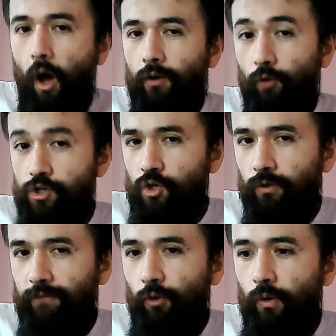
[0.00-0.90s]
on a
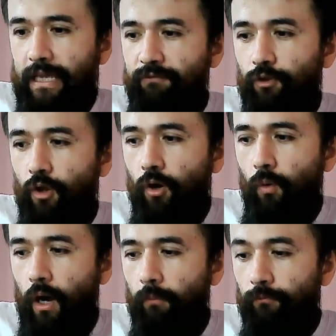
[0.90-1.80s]
logical level, even
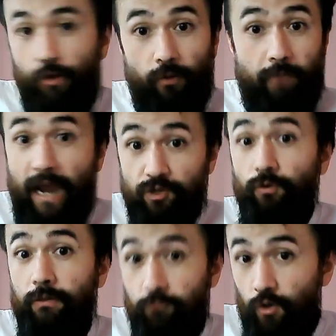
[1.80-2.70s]
though they're
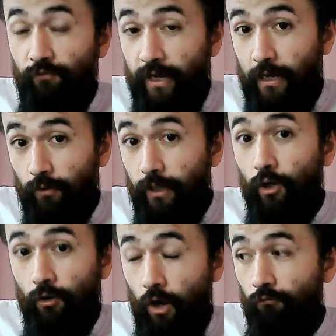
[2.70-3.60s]
actually, you find out
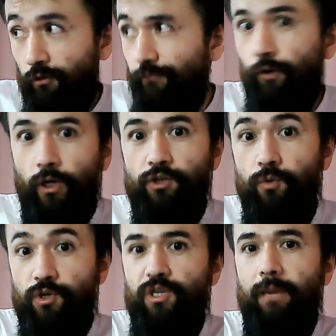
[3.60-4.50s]
later, referring to
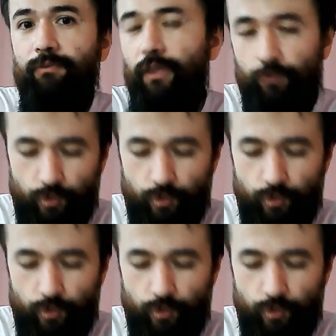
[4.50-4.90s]
the same thing.